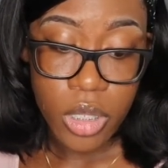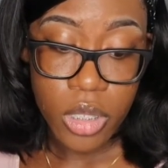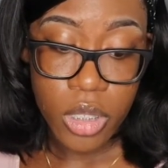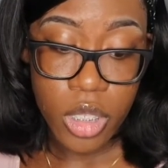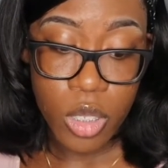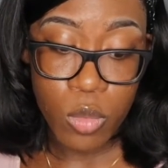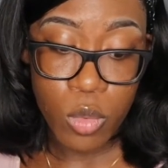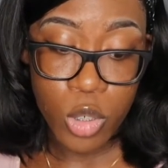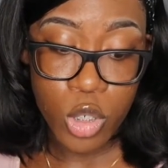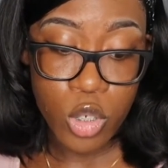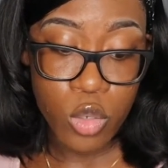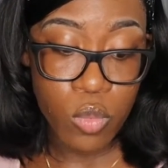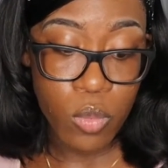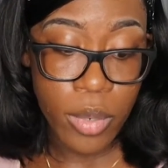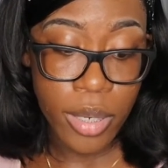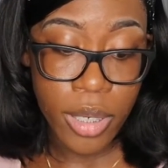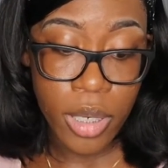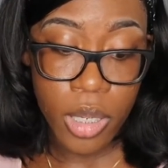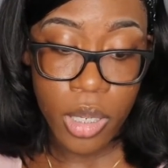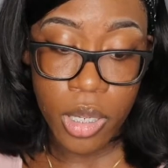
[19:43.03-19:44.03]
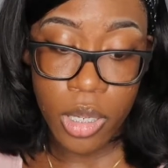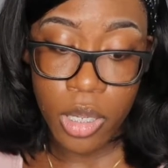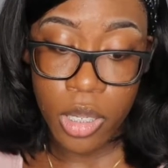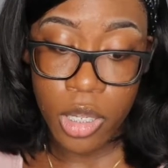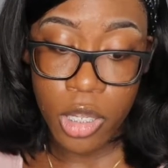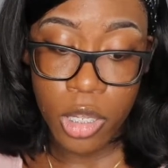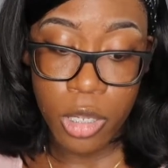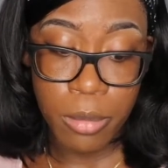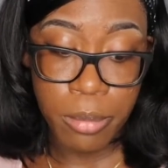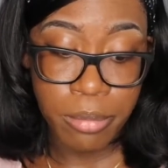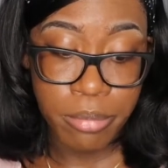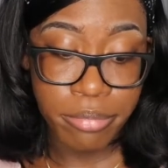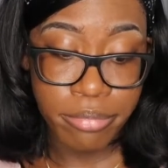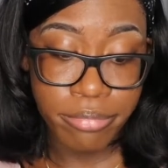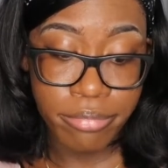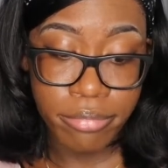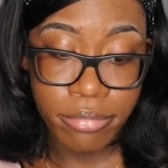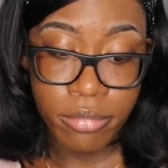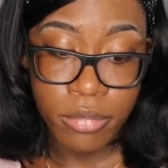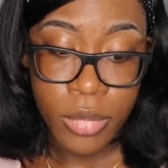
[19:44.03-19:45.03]
See what you want to
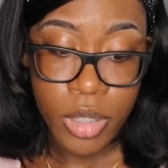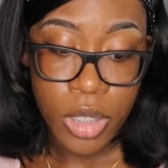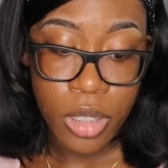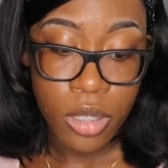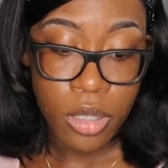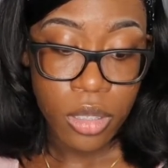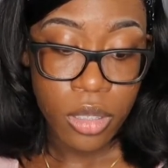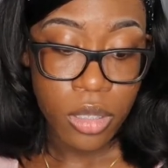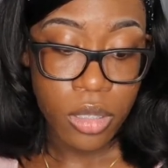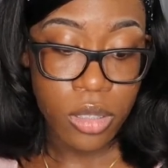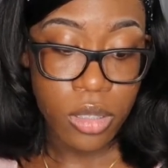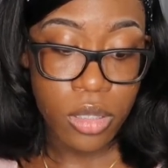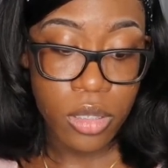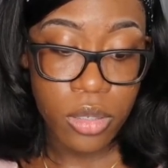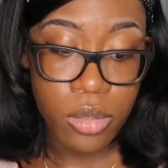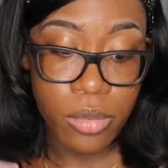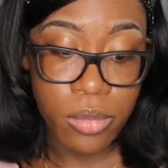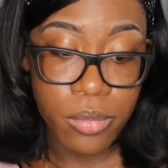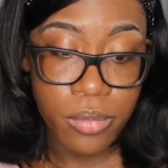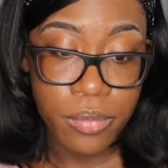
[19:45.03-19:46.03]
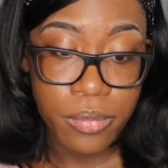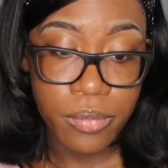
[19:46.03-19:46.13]
um, do